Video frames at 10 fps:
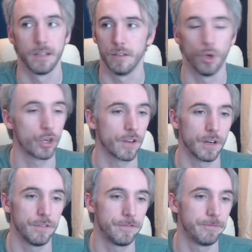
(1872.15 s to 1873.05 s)
Not good
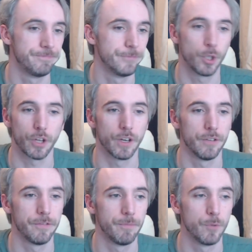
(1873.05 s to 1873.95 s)
enough. Not good
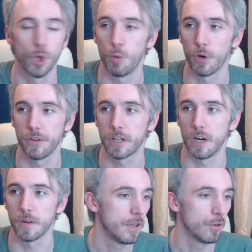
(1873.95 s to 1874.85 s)
enough. Not worth a
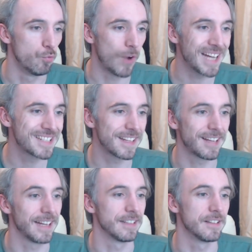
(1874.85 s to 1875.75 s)
card. Rise of the
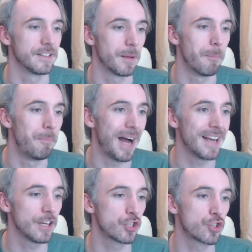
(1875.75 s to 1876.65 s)
Titans.
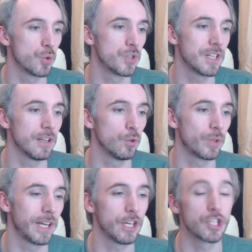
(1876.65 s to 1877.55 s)
Banish chosen
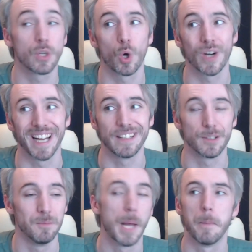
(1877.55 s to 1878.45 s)
location or
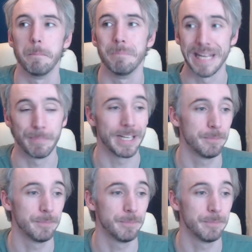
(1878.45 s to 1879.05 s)
item. Maybe.